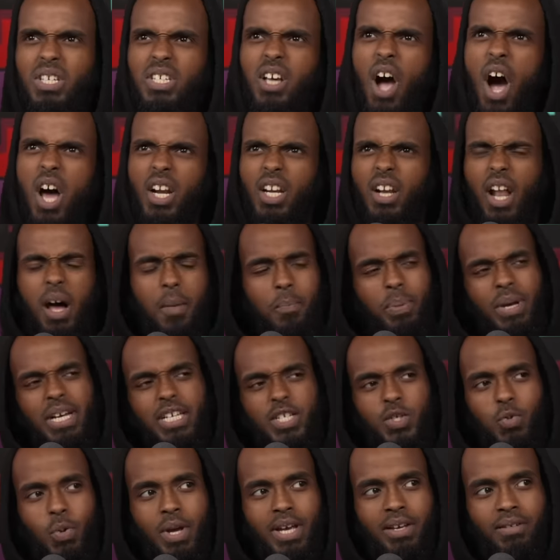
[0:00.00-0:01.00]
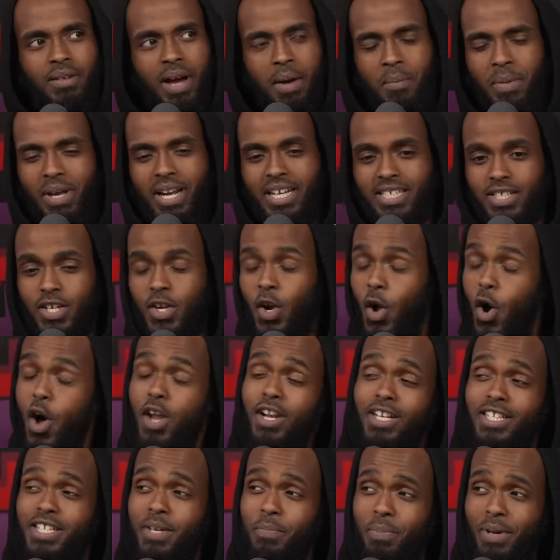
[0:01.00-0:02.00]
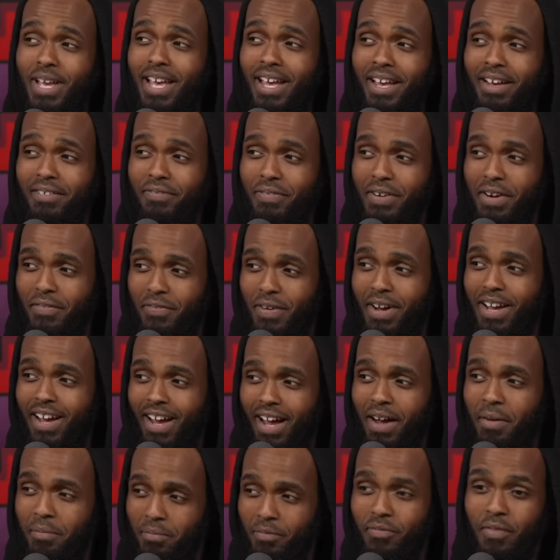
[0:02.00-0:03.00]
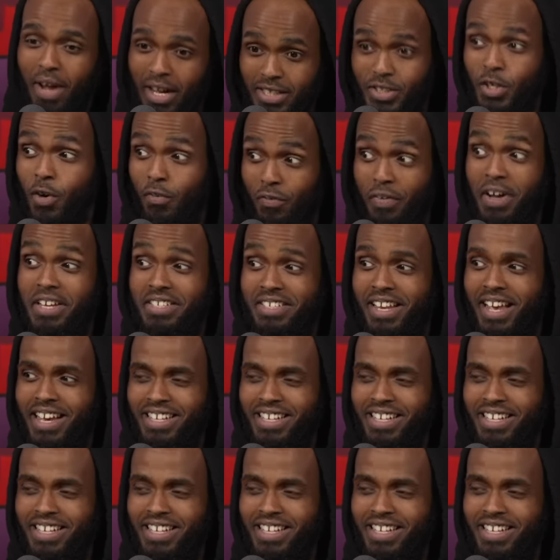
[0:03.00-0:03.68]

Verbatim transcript: it's kind of like bittersweet. I mean, it's an honor to be here for the um, as your first